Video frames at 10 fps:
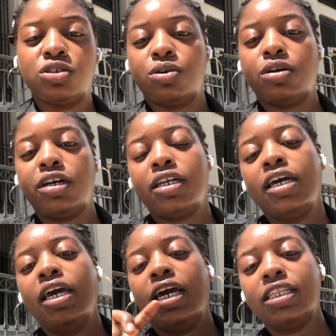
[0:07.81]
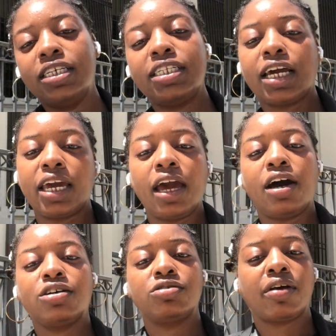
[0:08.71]
Lord in the second
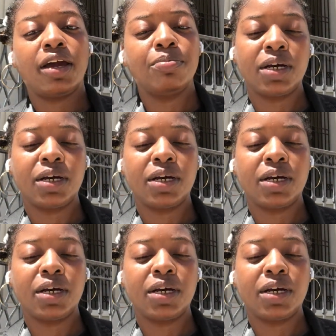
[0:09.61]
house, right?